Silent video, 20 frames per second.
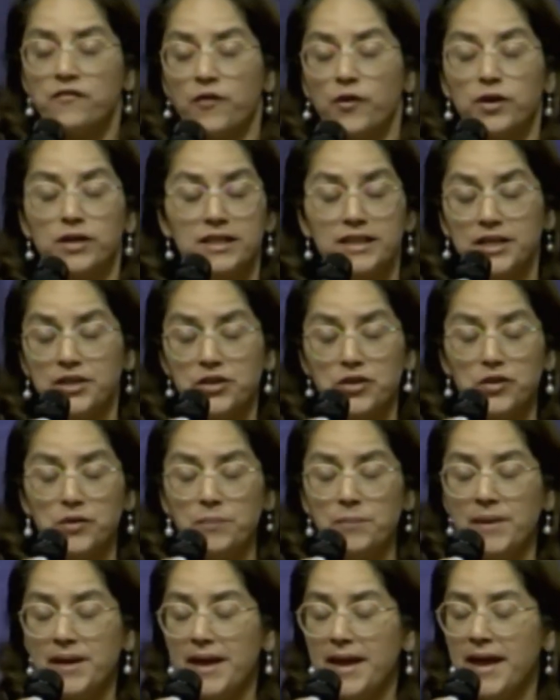For
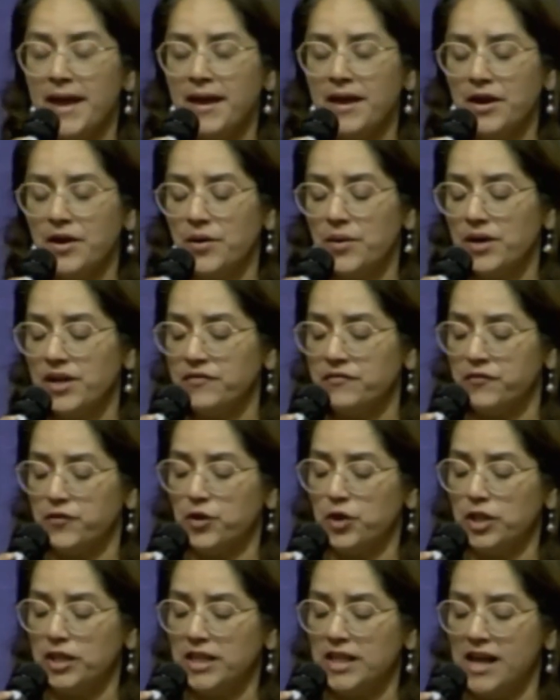little Mary,
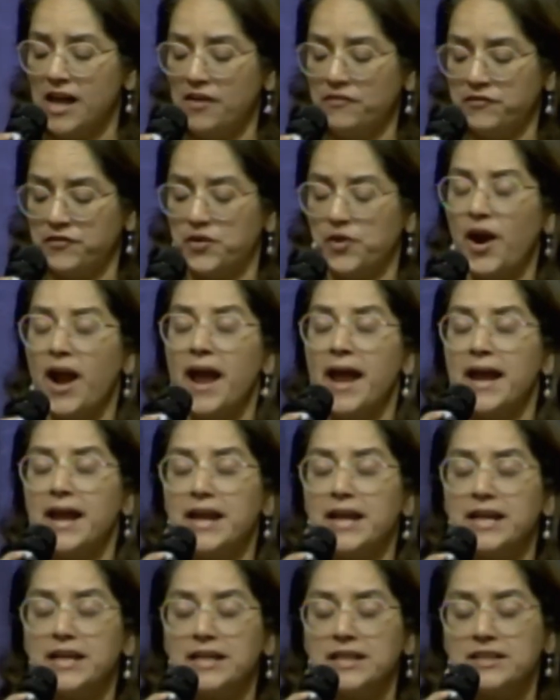full of
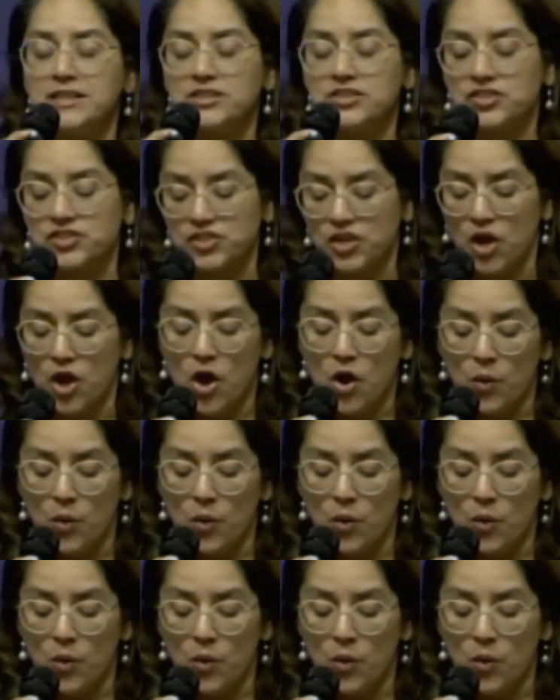grace,